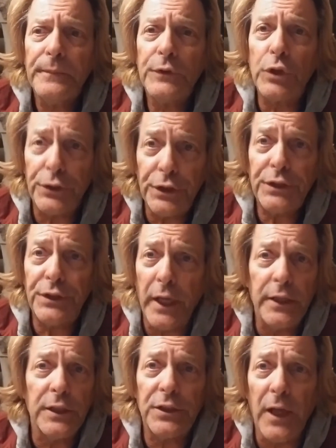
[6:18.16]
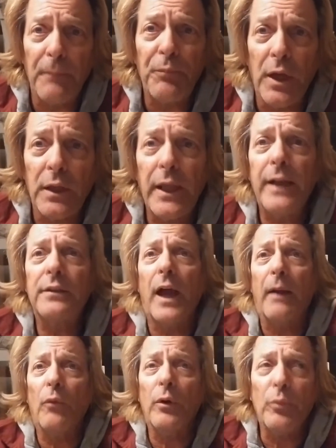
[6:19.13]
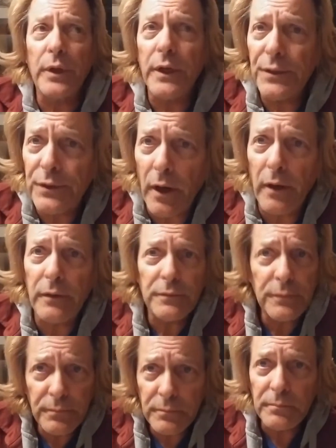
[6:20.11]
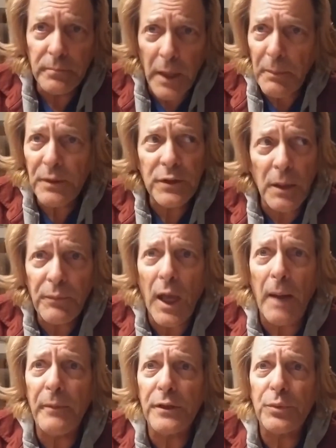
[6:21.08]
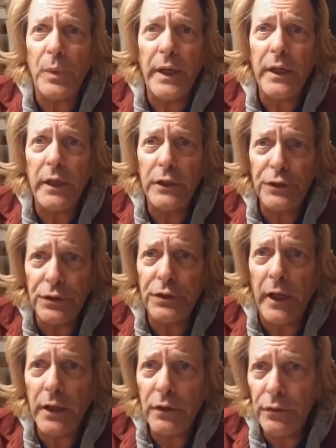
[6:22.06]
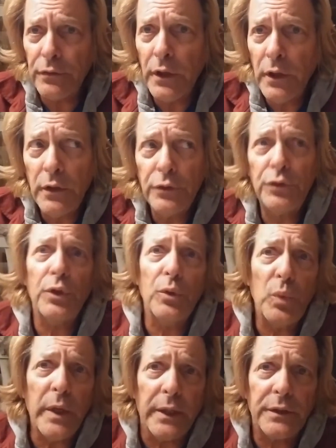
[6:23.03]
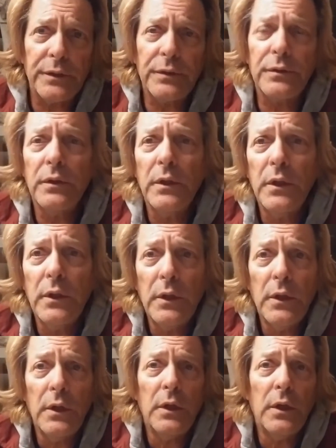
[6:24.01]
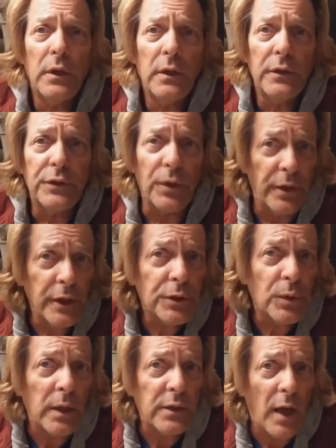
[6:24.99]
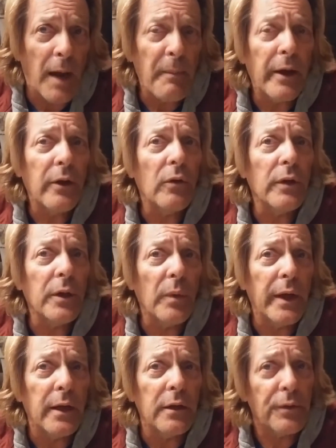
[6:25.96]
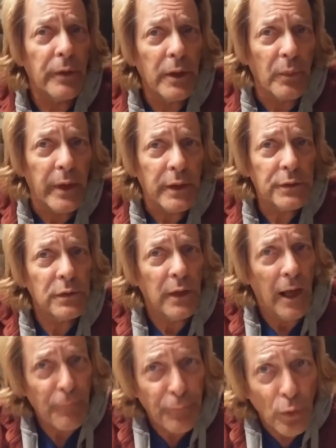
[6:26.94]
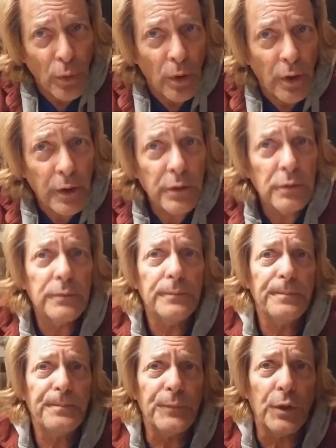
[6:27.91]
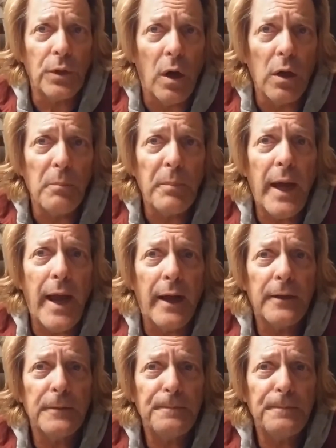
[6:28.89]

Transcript: So she said the same thing that time. Look, we're going to start maybe sometime this week, and it should take 2 weeks. So this time I only waited 3 weeks, not 4, to call them back.